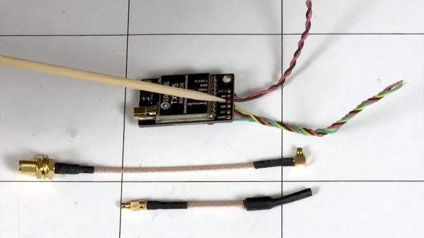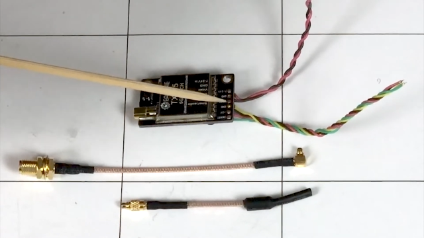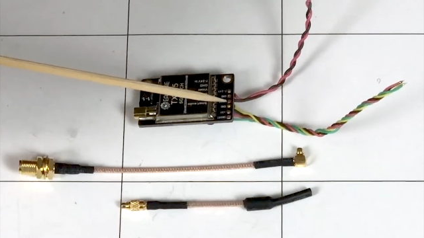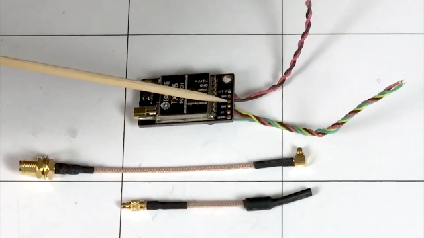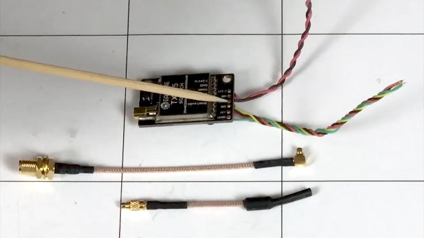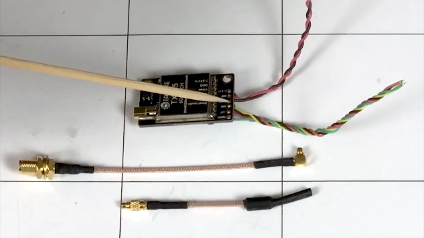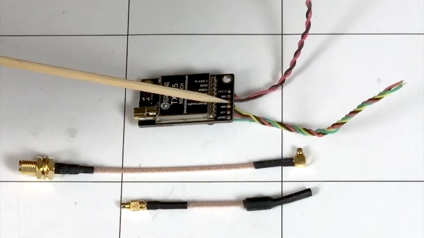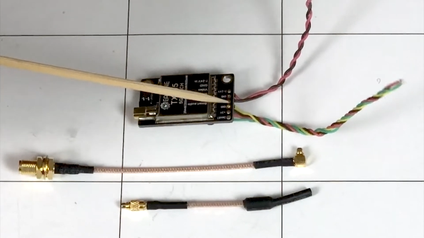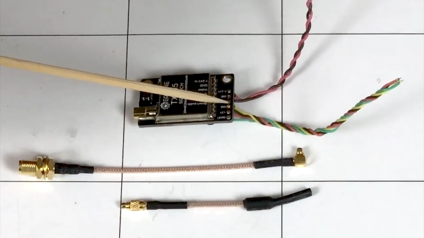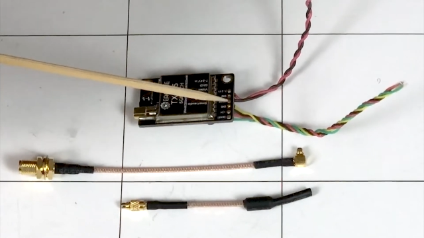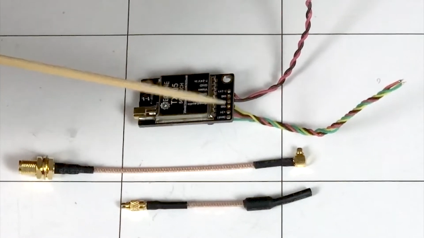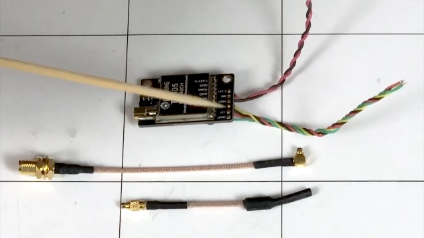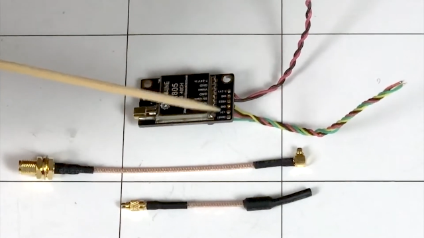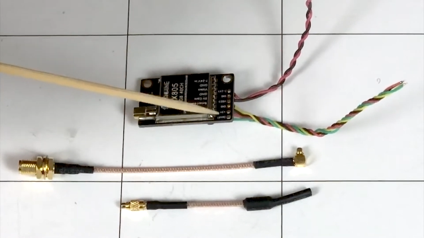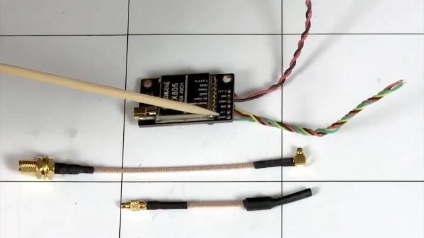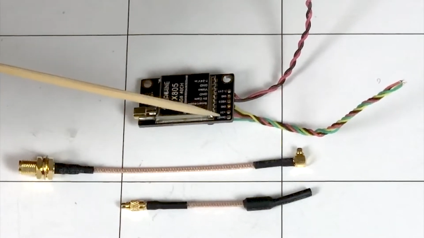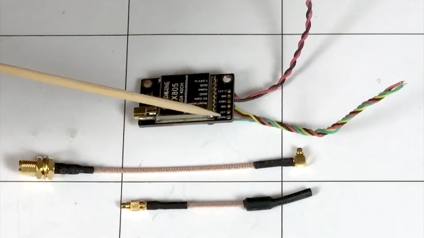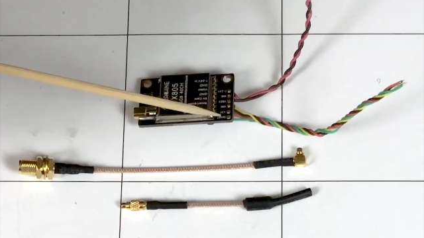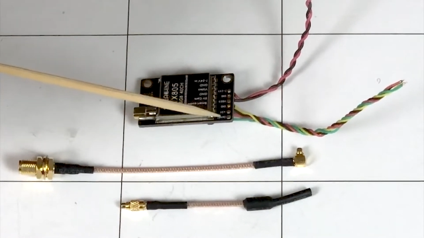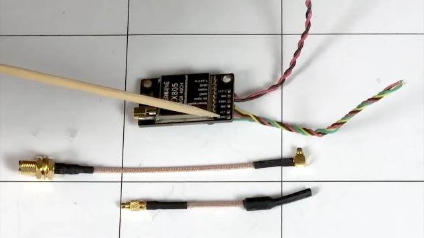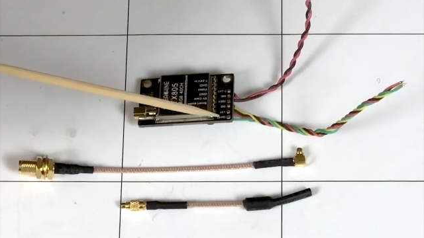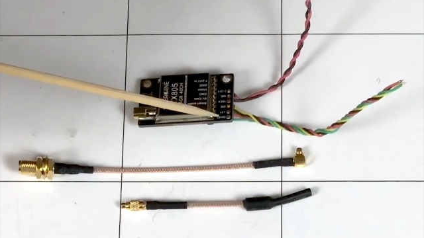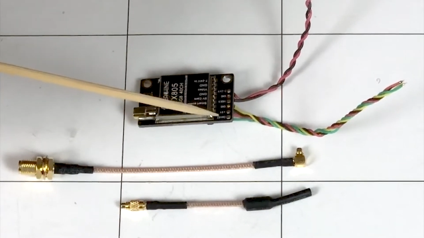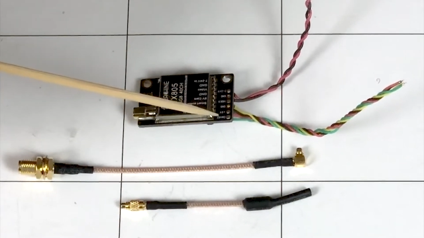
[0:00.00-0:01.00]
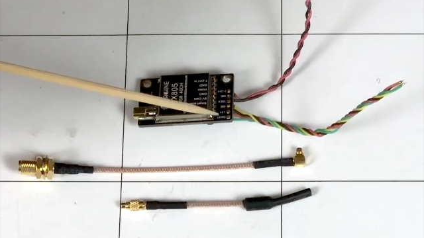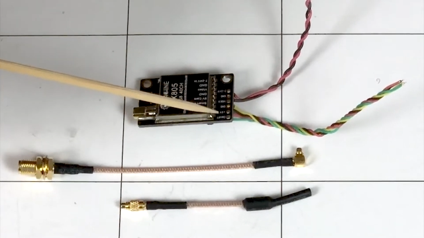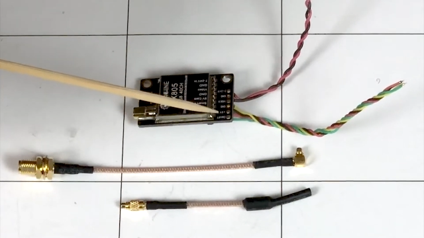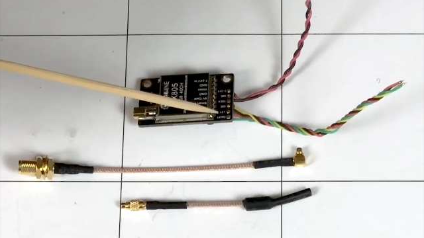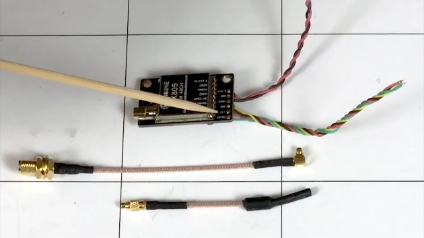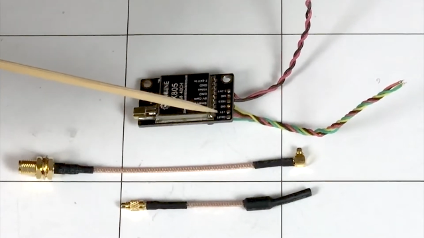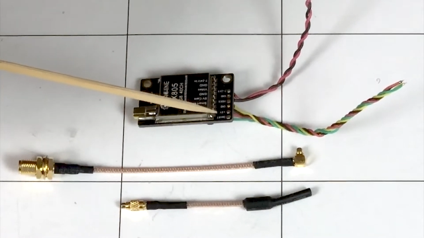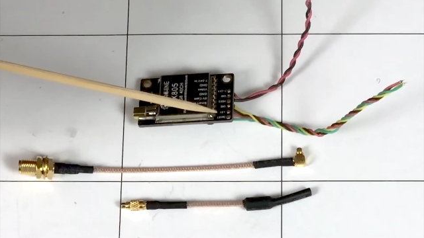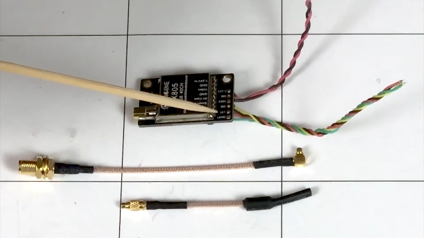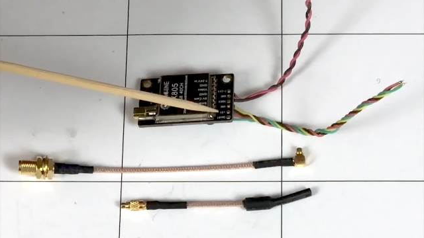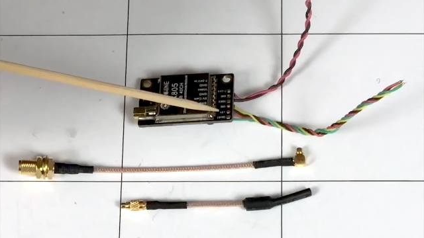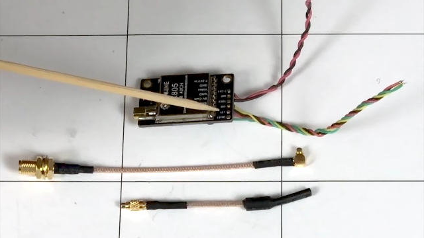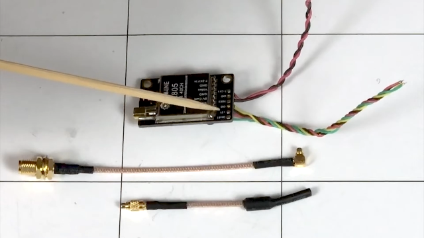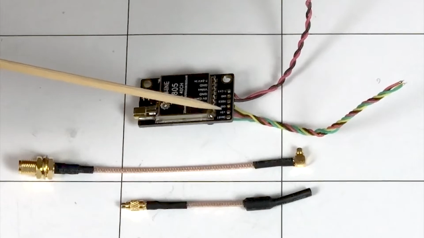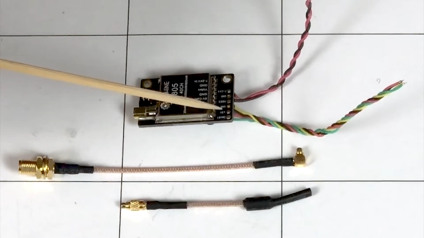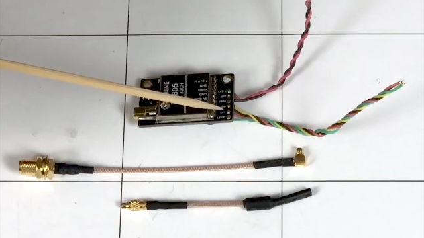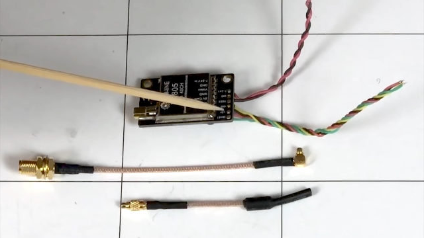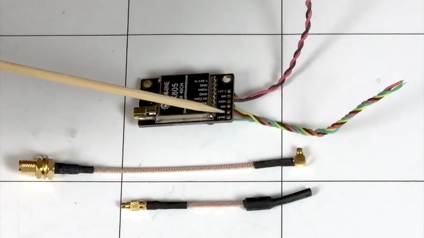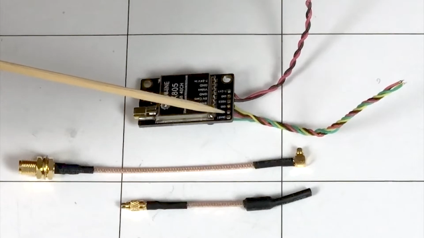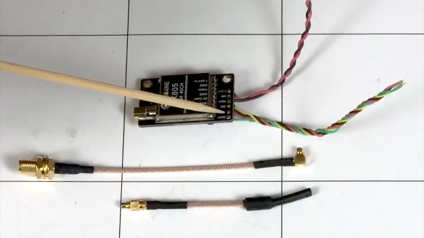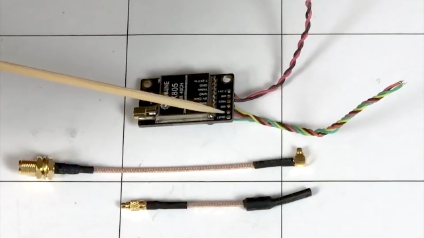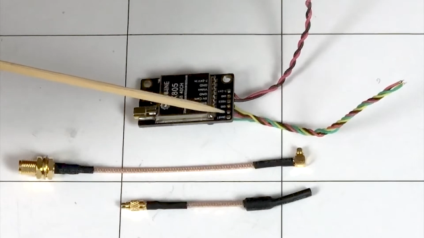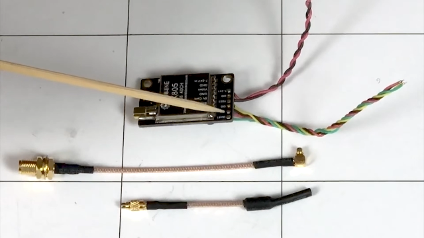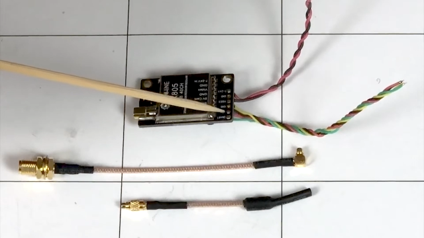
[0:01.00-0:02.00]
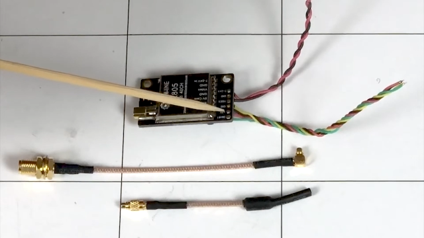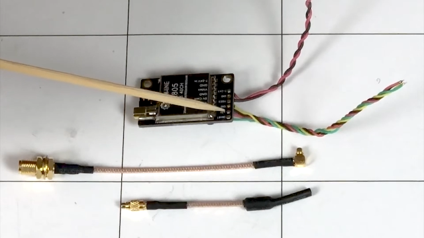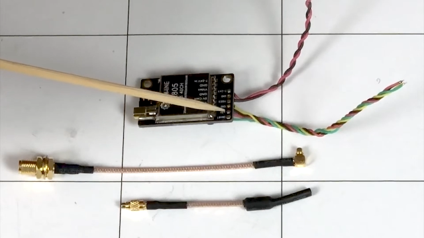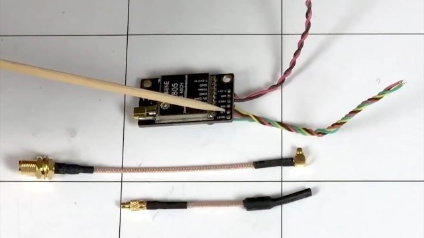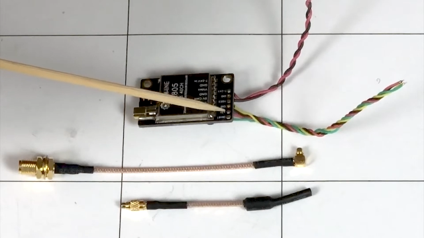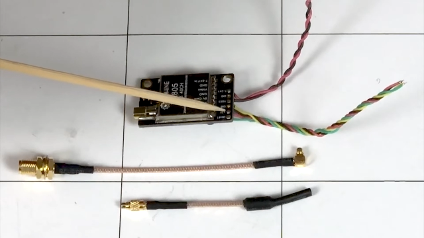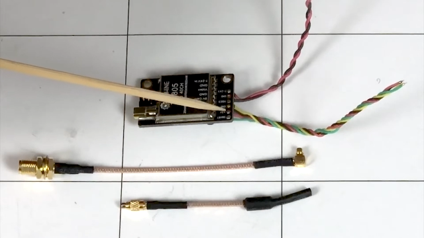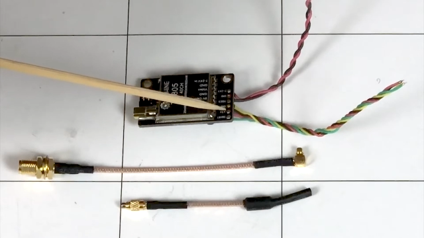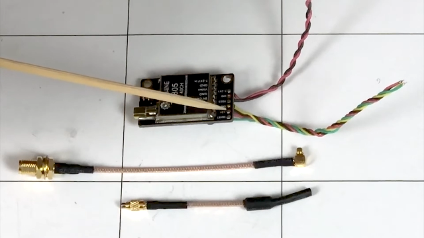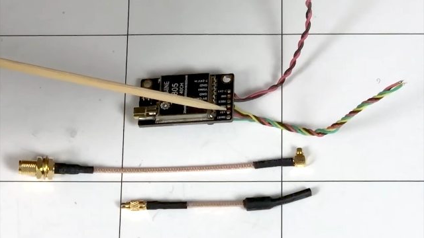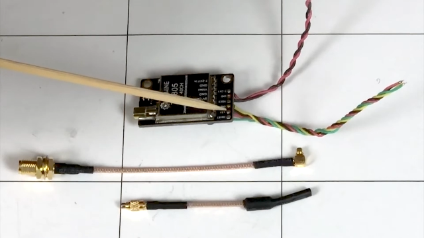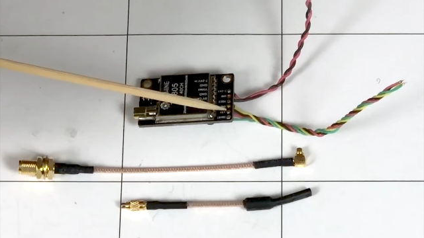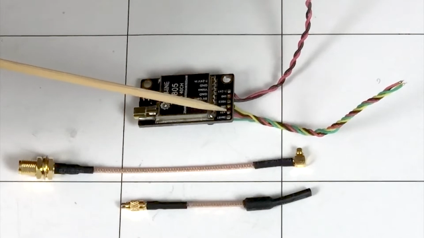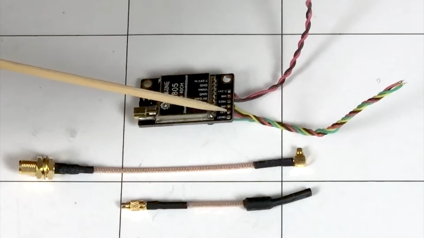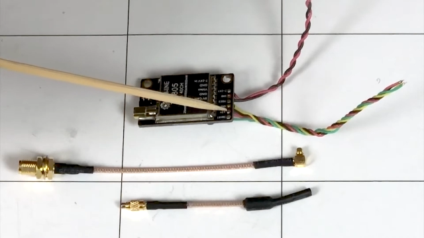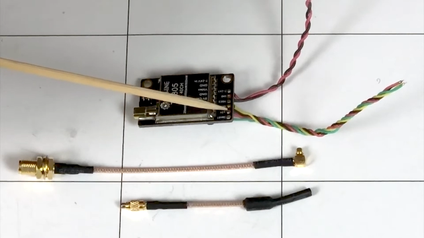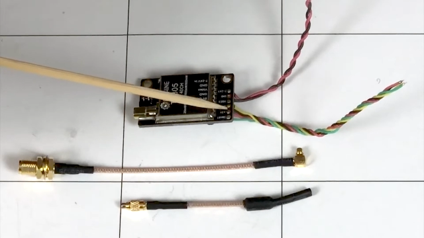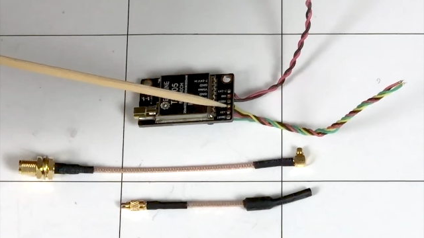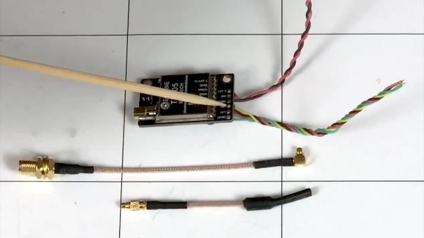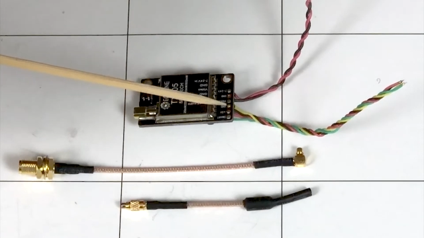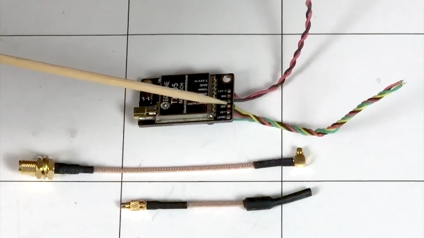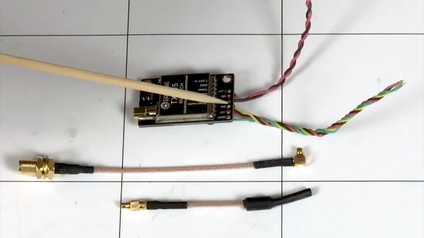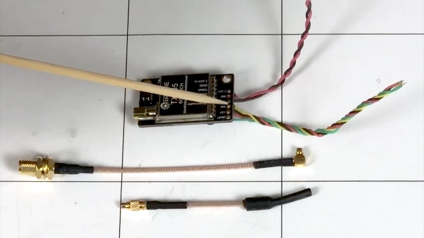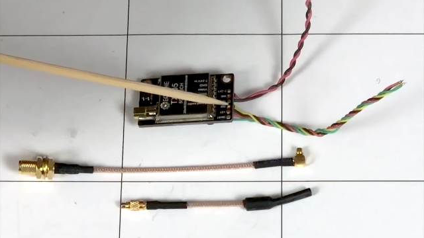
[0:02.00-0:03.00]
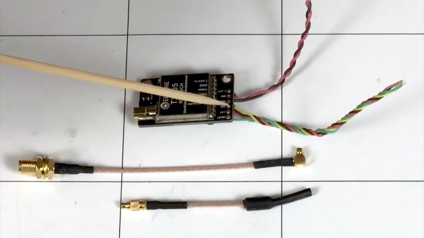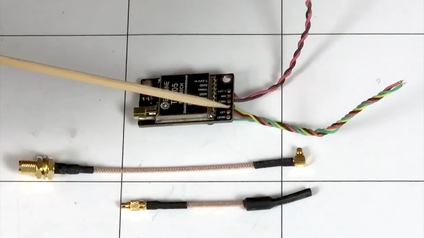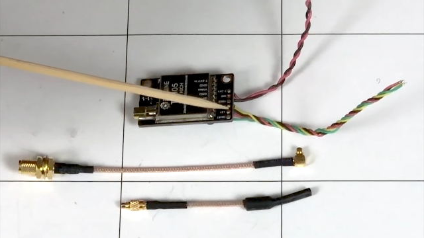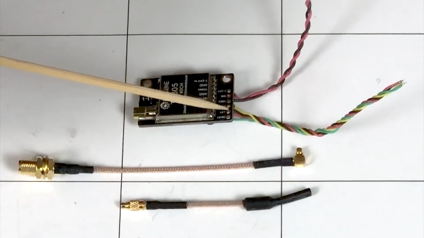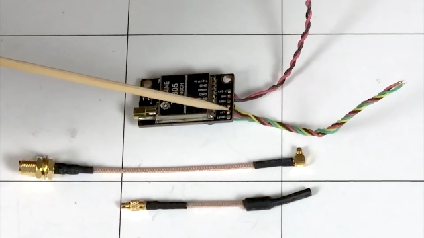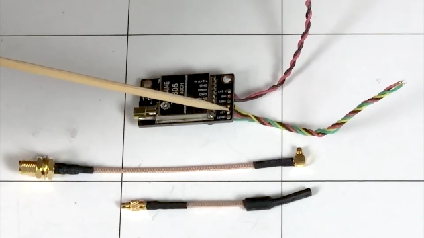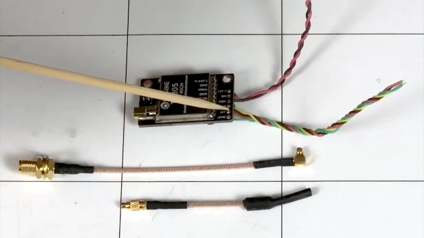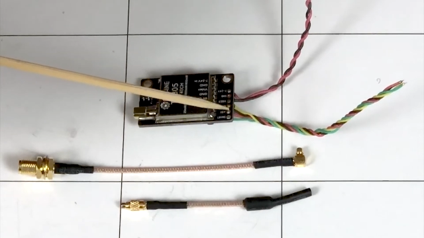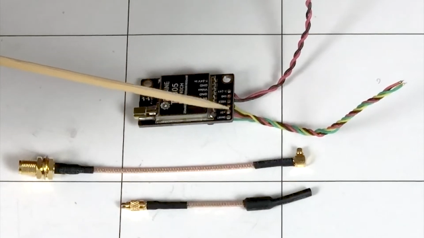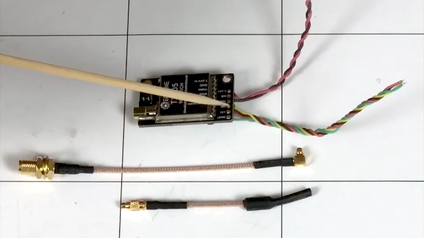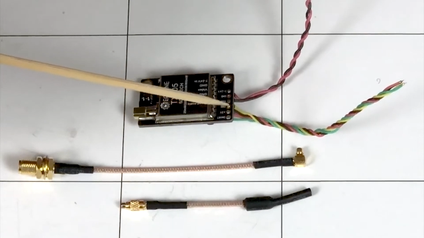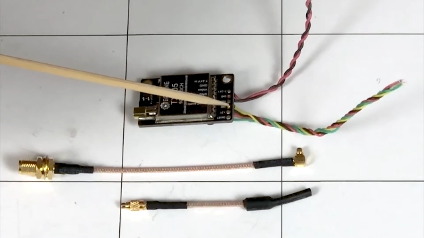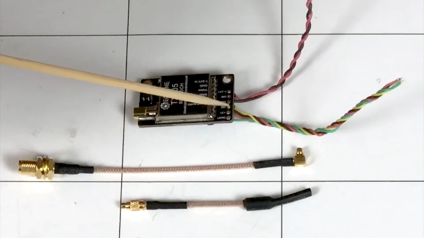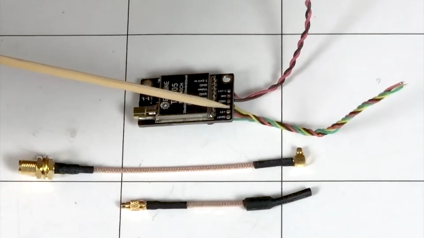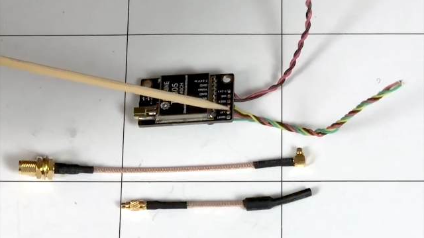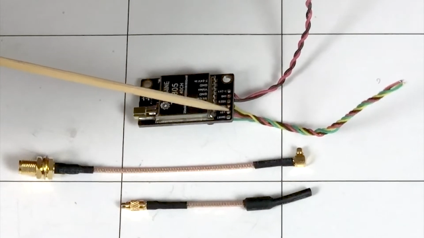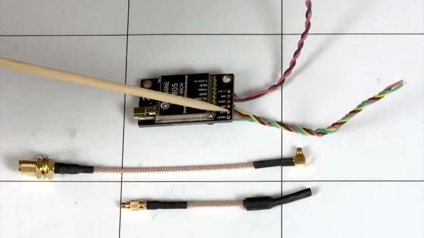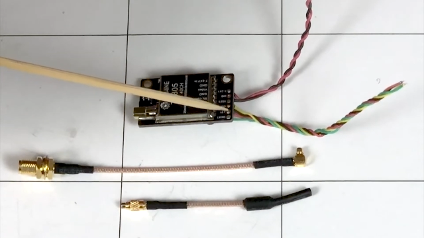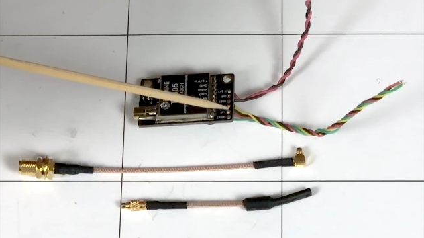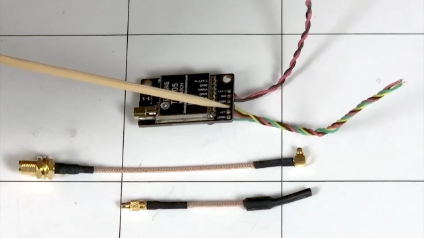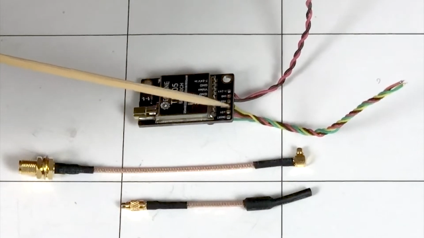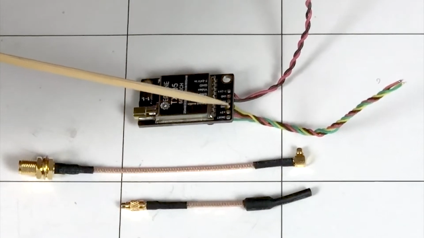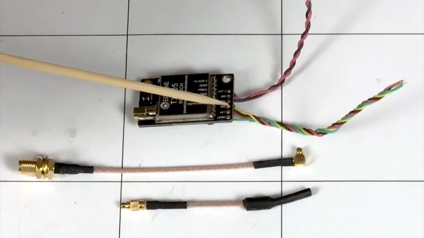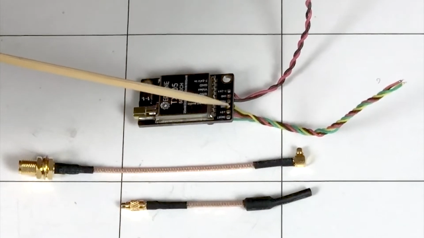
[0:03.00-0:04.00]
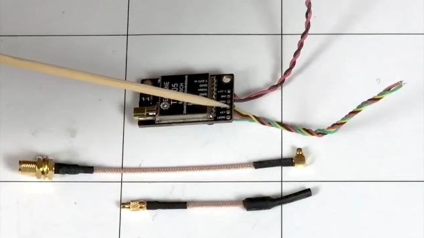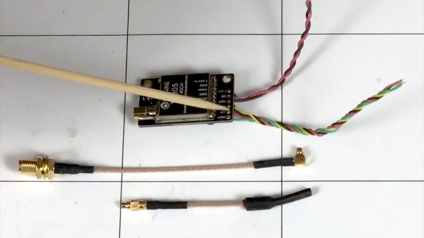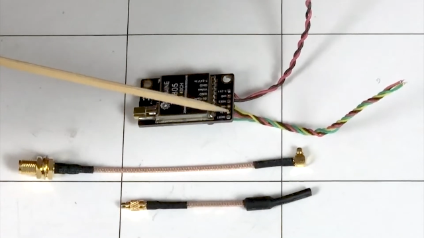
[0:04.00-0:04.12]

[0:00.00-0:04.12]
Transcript: No face is visible, so there are no lips to read.